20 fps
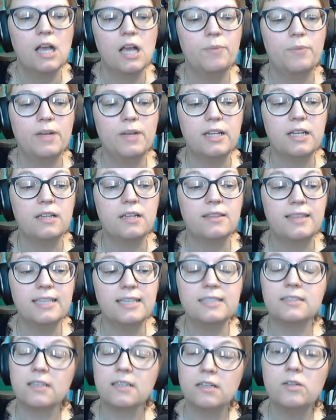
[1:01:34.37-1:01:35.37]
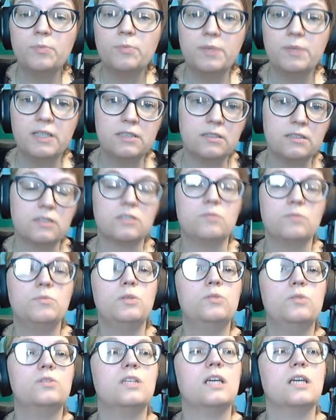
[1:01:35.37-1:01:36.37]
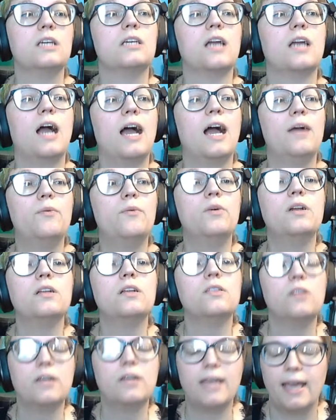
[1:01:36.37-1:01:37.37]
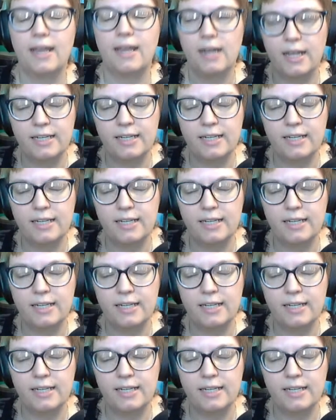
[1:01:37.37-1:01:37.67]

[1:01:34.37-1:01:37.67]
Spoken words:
But these little pieces of music, I want to look at it.